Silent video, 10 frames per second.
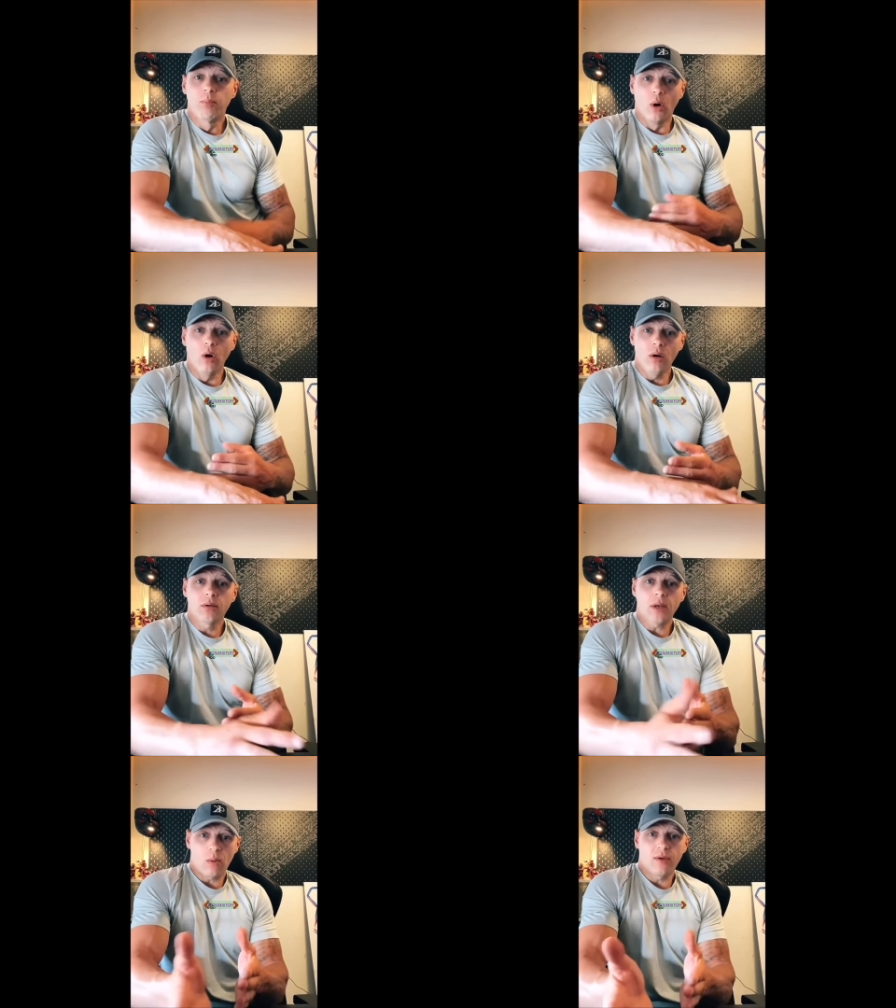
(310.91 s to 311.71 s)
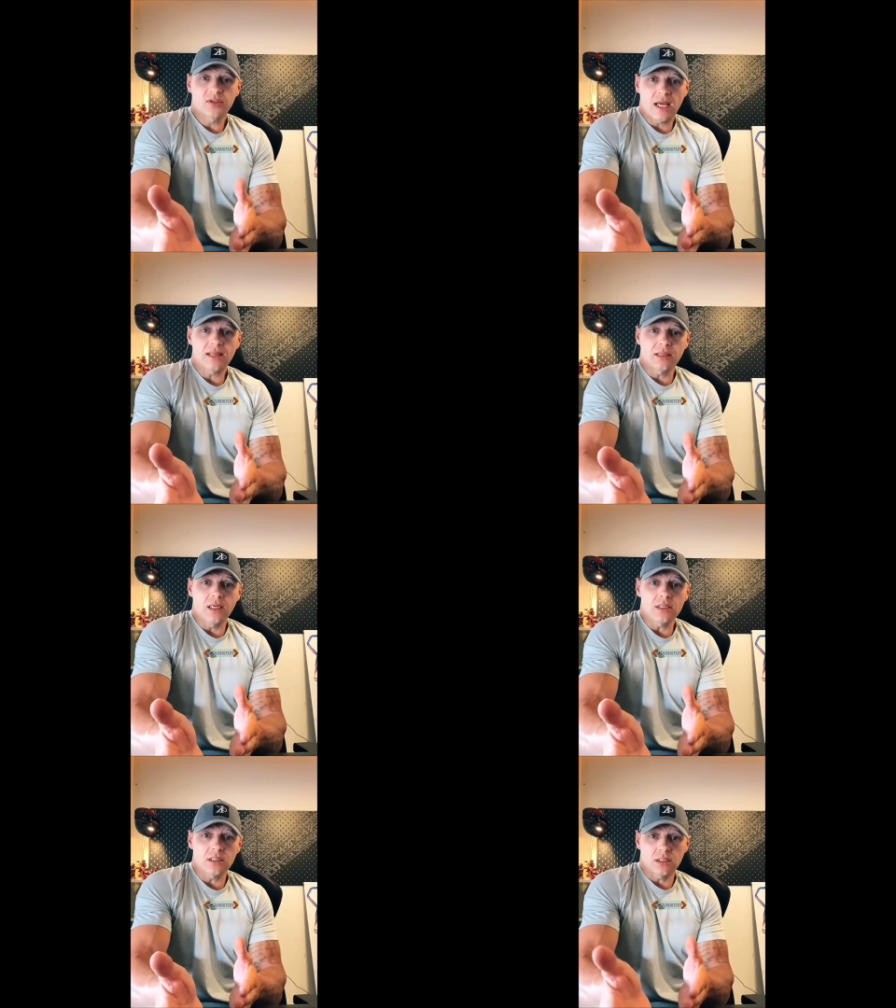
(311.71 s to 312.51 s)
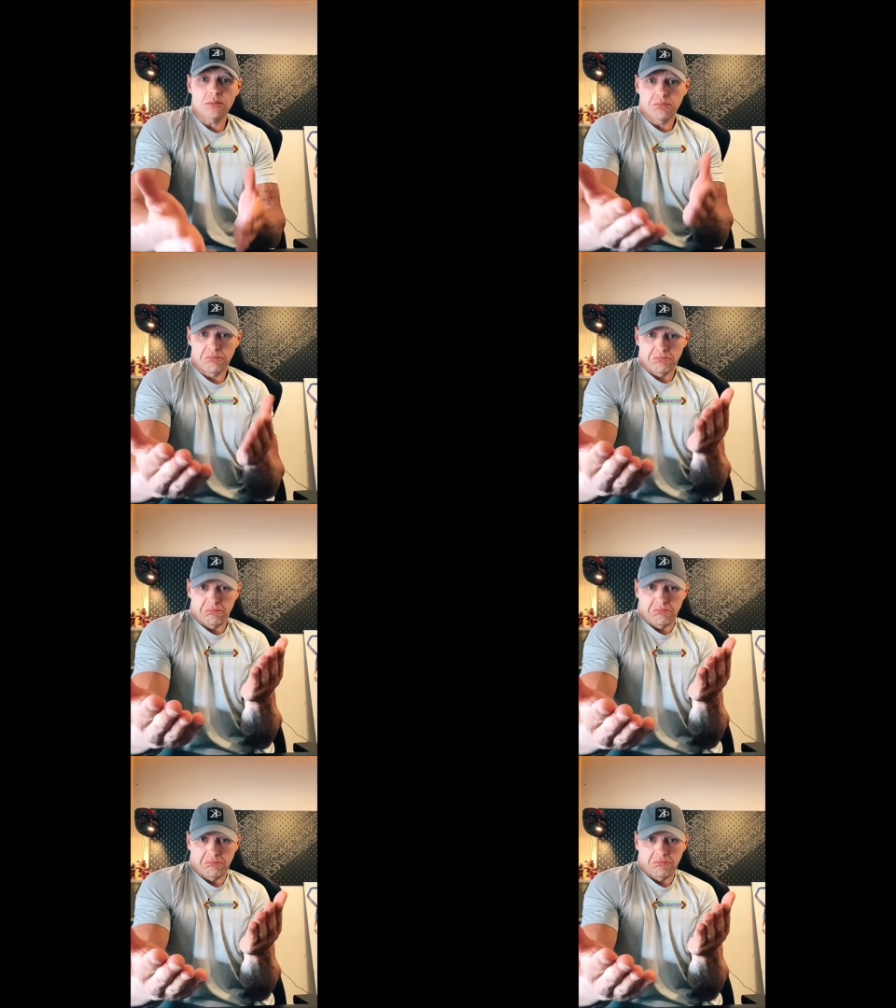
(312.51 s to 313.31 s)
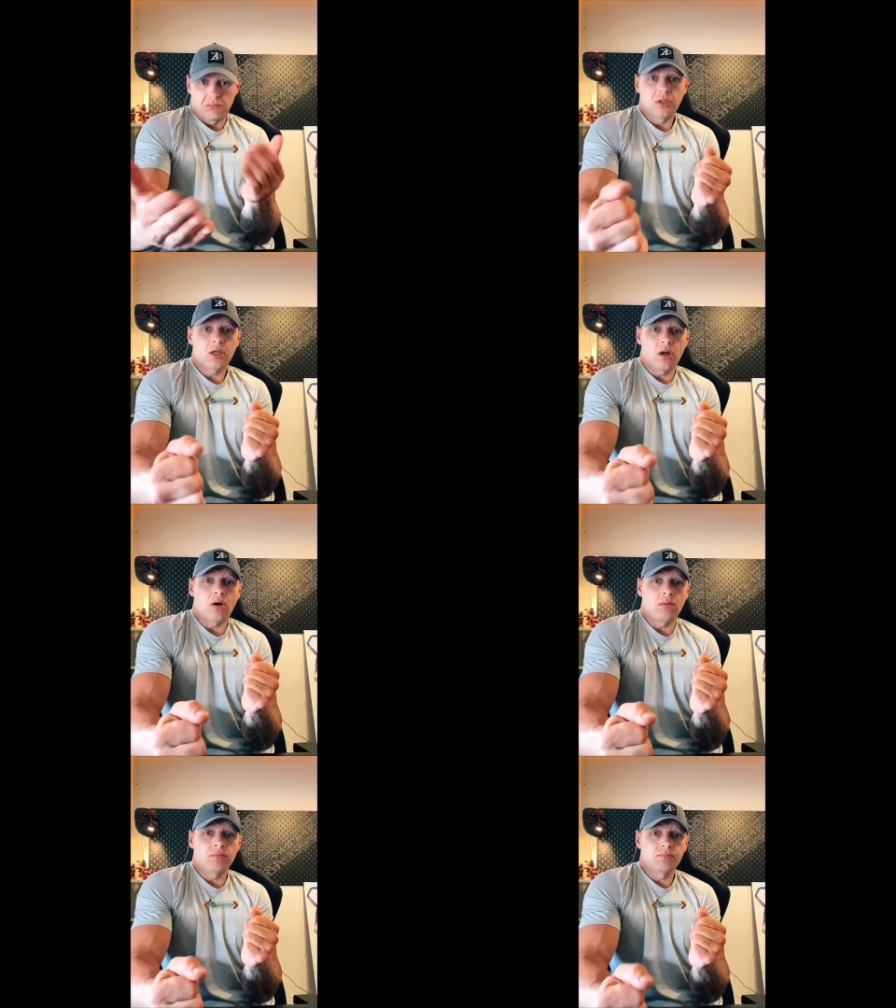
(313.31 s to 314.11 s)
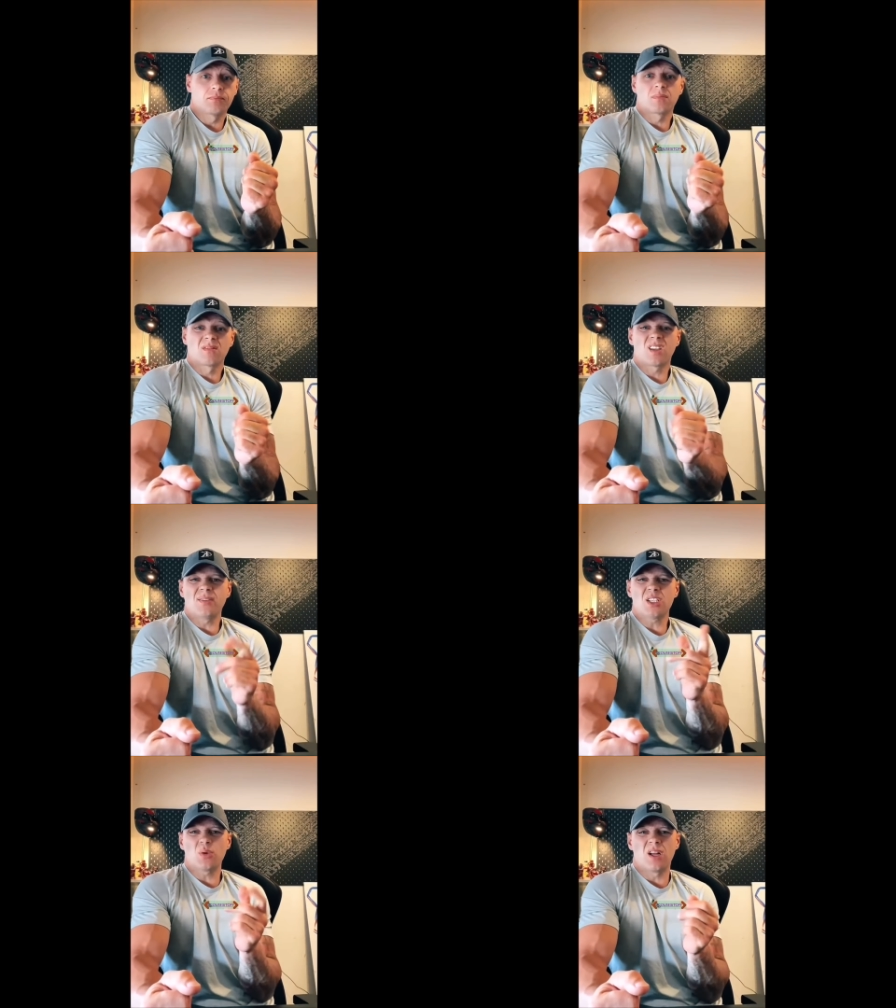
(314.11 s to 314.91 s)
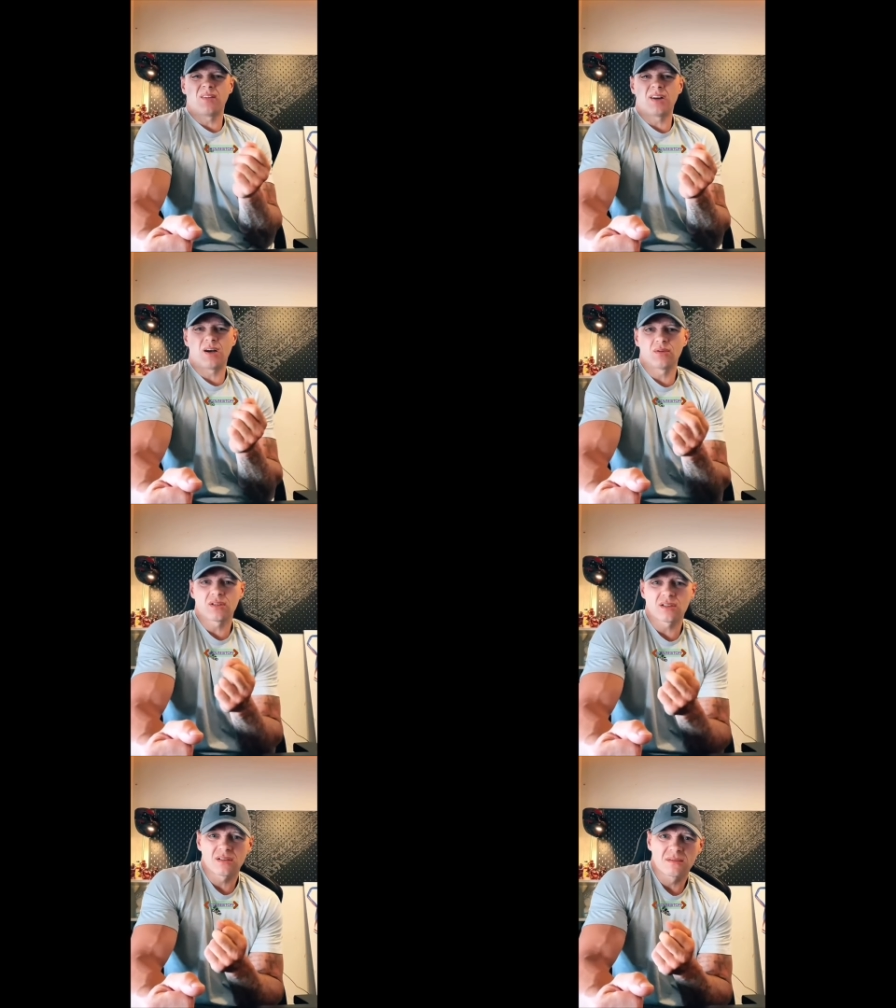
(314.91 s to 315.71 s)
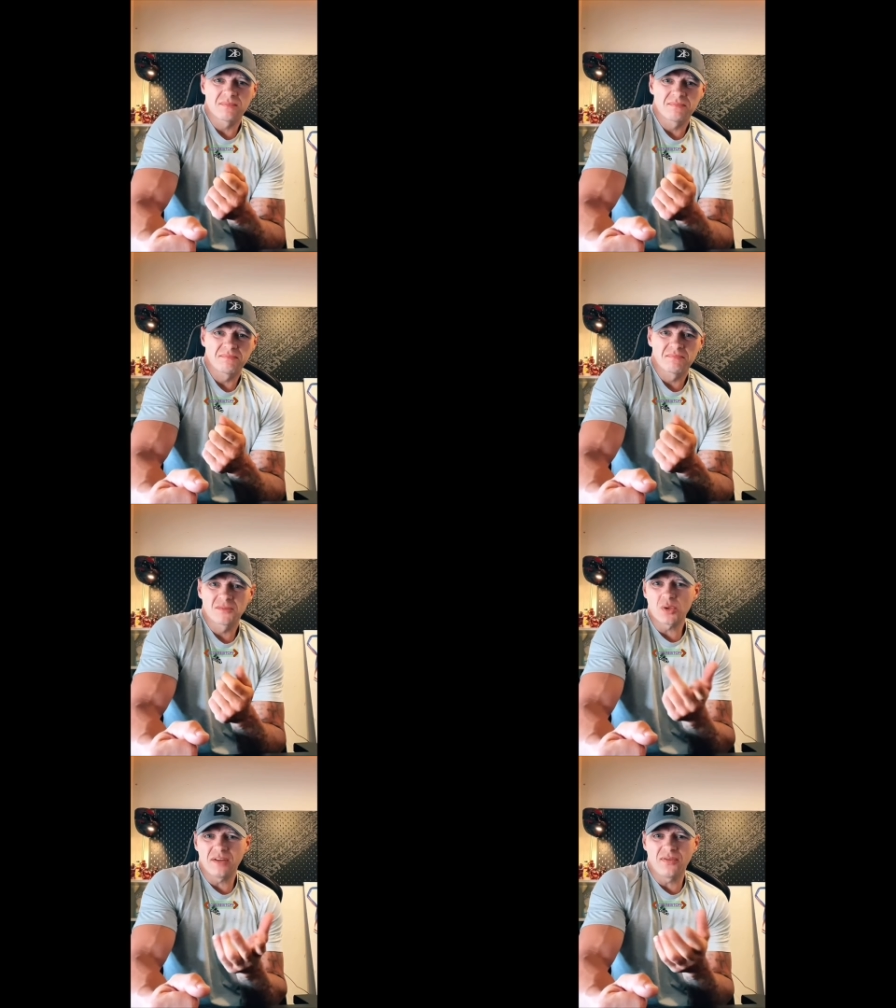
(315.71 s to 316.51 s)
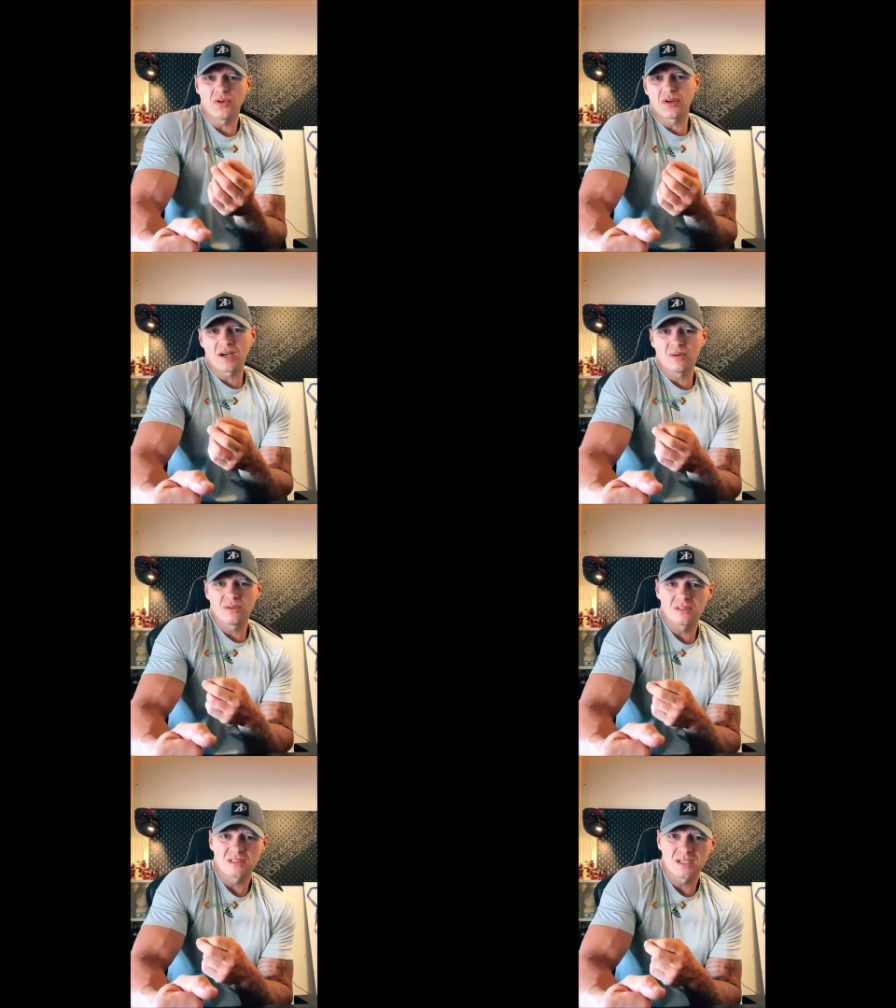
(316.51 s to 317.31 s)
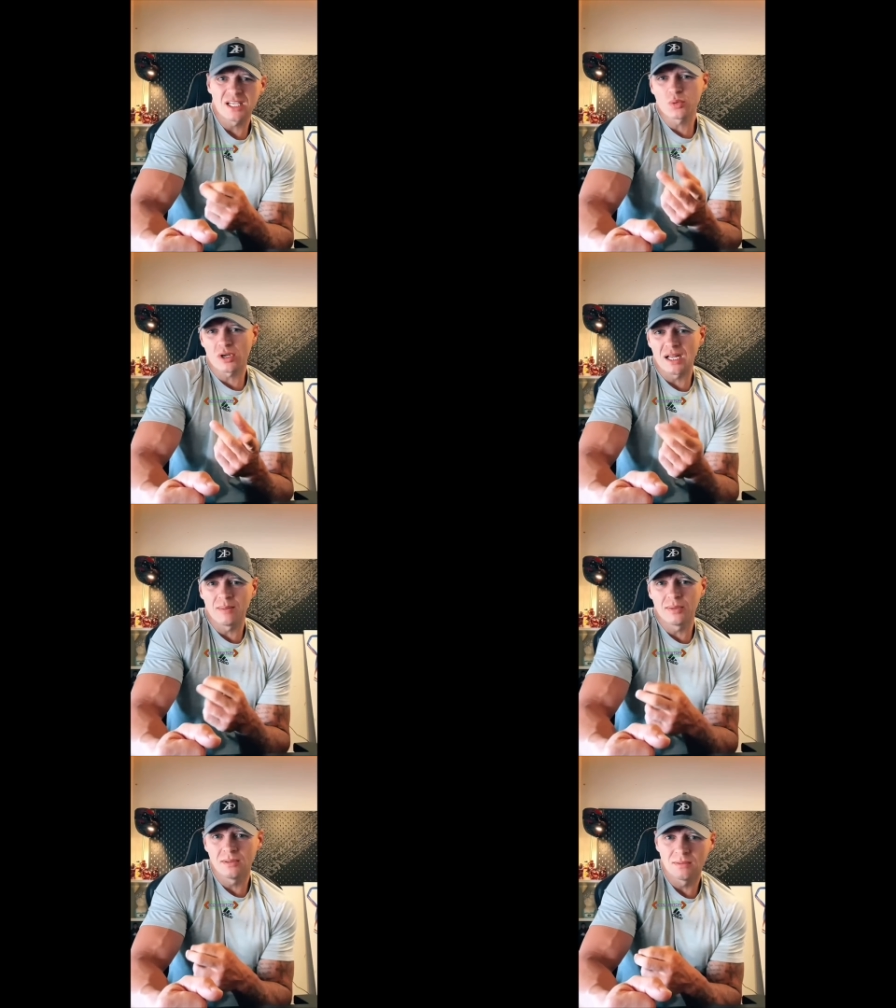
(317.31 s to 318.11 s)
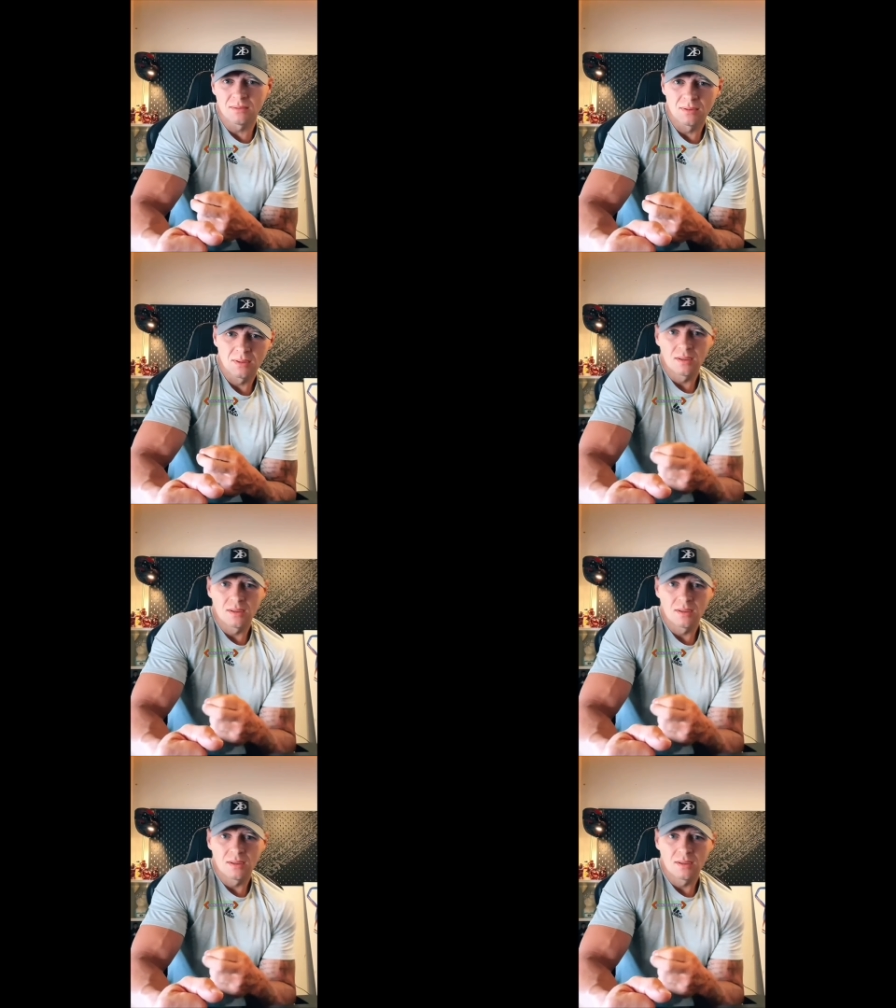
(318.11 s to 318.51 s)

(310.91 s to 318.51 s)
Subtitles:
But now I've said this, you know, give it 12 hours, 24 hours. Guess what'll happen?